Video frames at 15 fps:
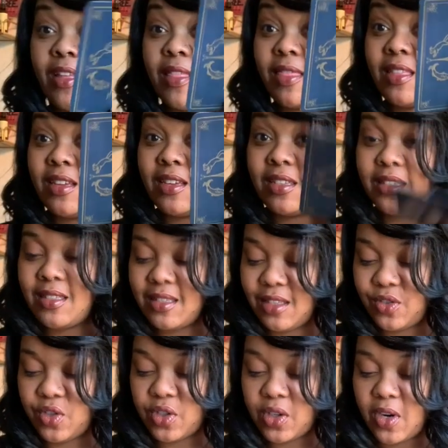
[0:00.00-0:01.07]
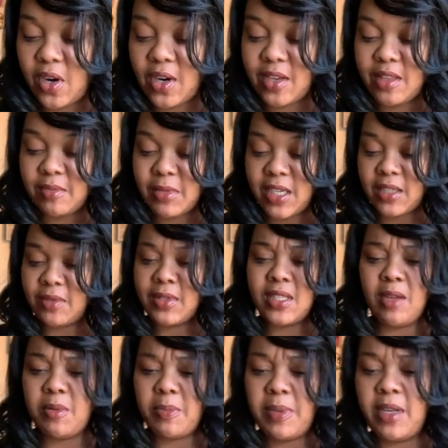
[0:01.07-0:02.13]
This is your card of the month. What's
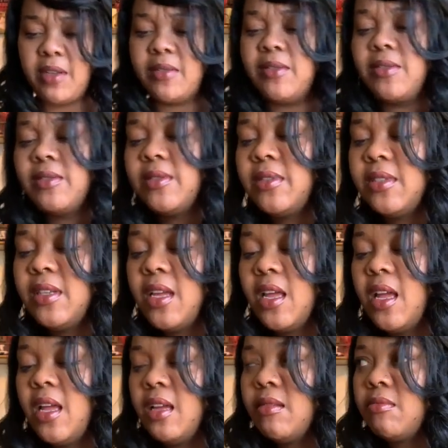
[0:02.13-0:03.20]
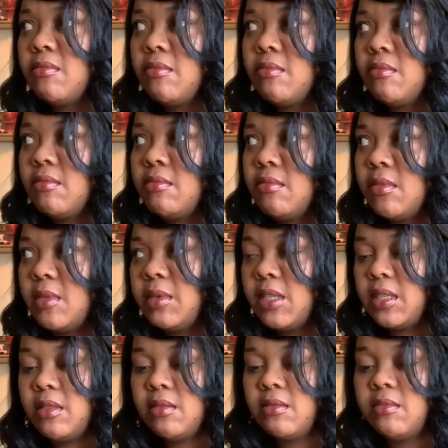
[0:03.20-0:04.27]
up with Pentacles?
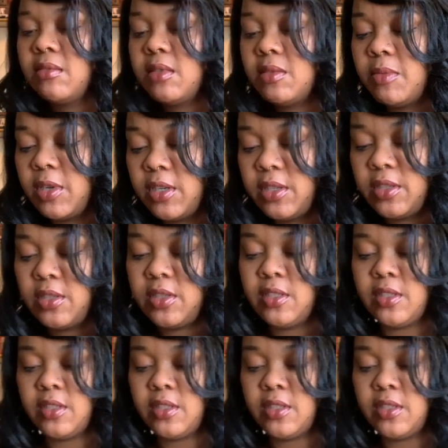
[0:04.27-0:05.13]
Man, mm, it's March.